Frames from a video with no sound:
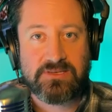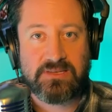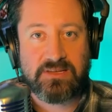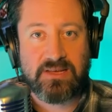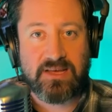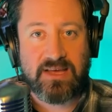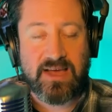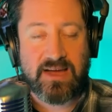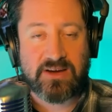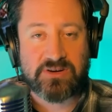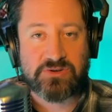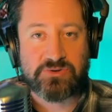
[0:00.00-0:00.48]

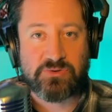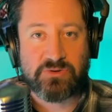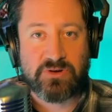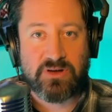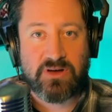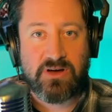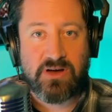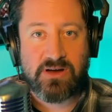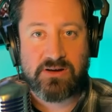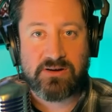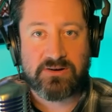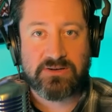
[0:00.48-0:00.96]
the Actual
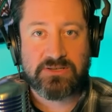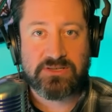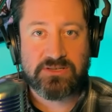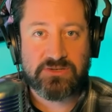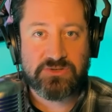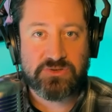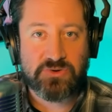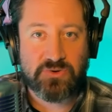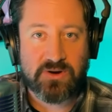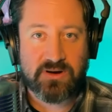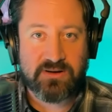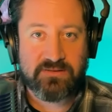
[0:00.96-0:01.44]
Goners,
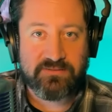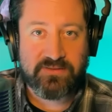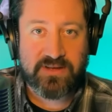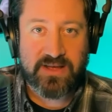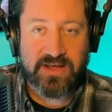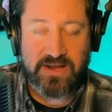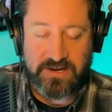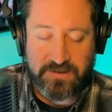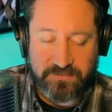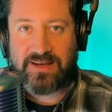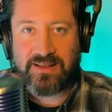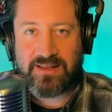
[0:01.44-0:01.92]
and Jordan
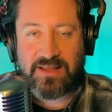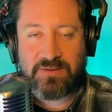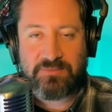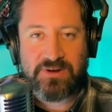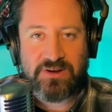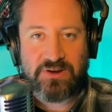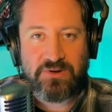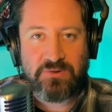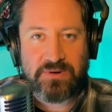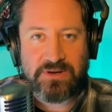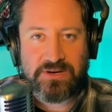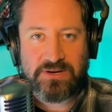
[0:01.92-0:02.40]
Venn. Let
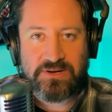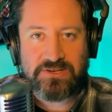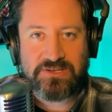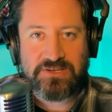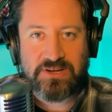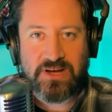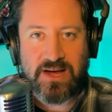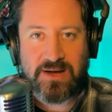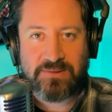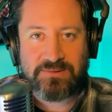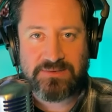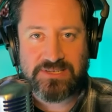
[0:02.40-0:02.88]
me know what your
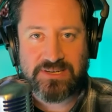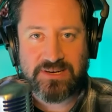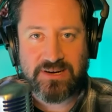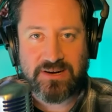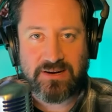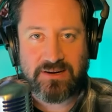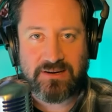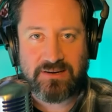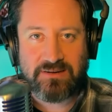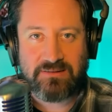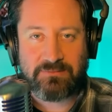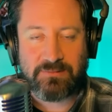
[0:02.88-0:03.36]
tops
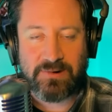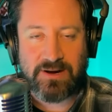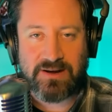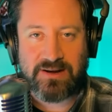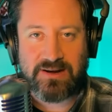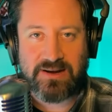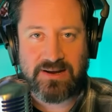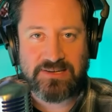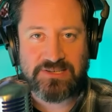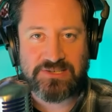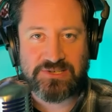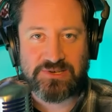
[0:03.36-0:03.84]
are. Where
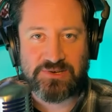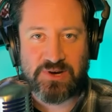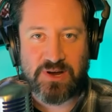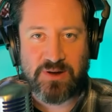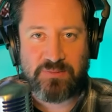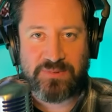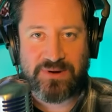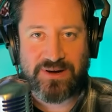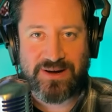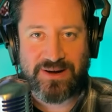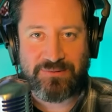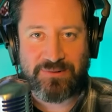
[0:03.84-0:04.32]
did I screw
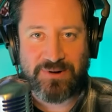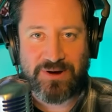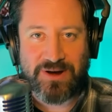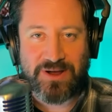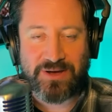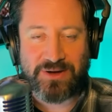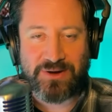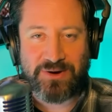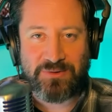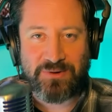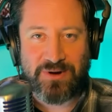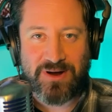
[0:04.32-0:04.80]
up here? Where
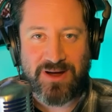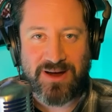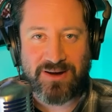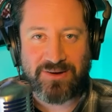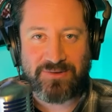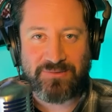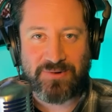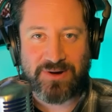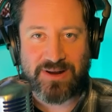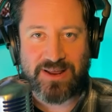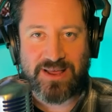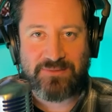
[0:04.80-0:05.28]
did I go wrong?
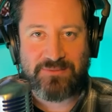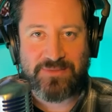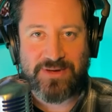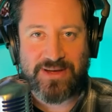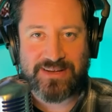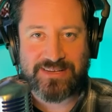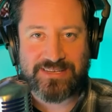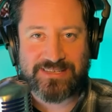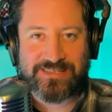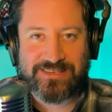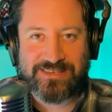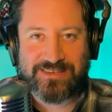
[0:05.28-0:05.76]
What did I
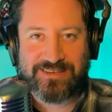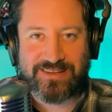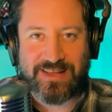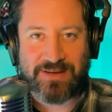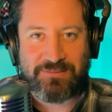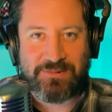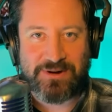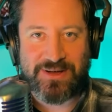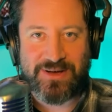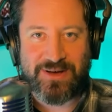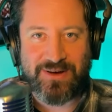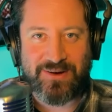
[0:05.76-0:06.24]
miss?
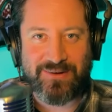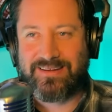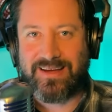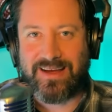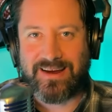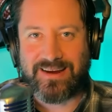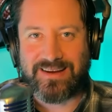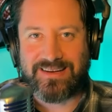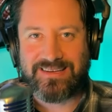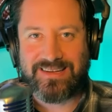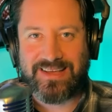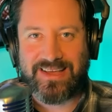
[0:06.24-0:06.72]
Let me know.
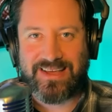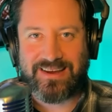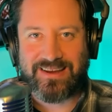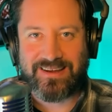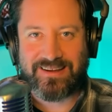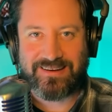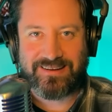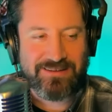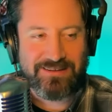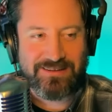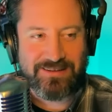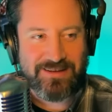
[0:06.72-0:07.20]
I can take
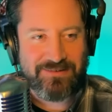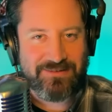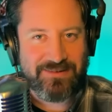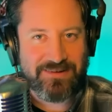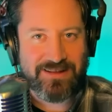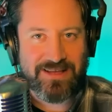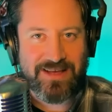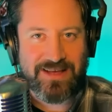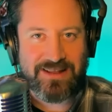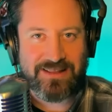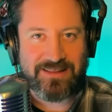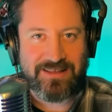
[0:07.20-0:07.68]
it. Live
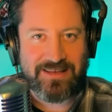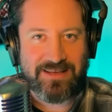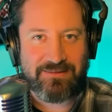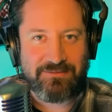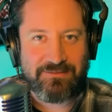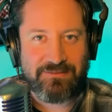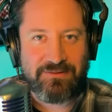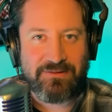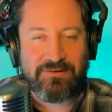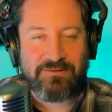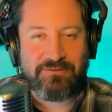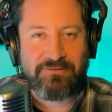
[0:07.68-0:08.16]
and let
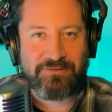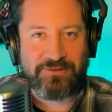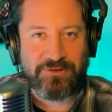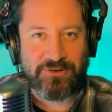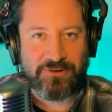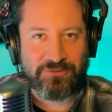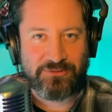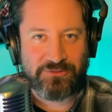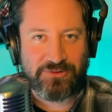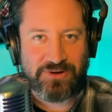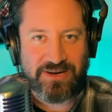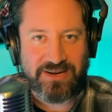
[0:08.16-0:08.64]
live.
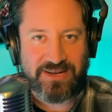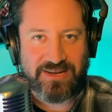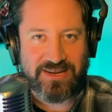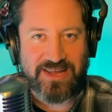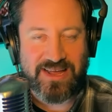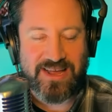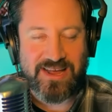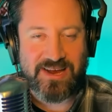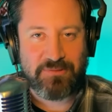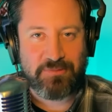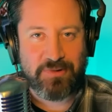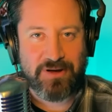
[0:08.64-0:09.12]
Feel free to
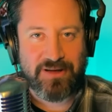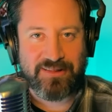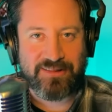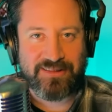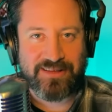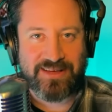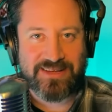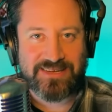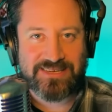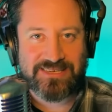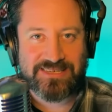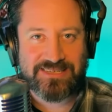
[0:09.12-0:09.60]
gank my
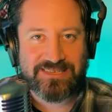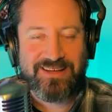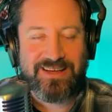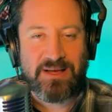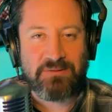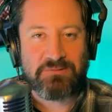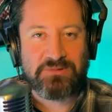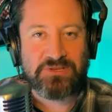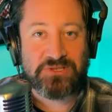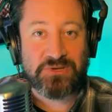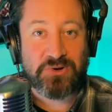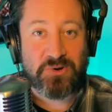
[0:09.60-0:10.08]
list.
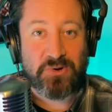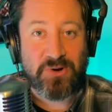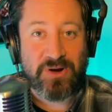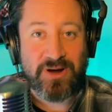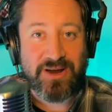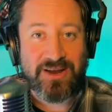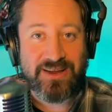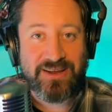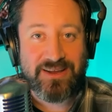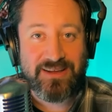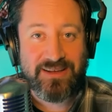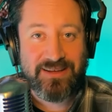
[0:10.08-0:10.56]
I'm
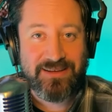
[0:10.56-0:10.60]
sorry.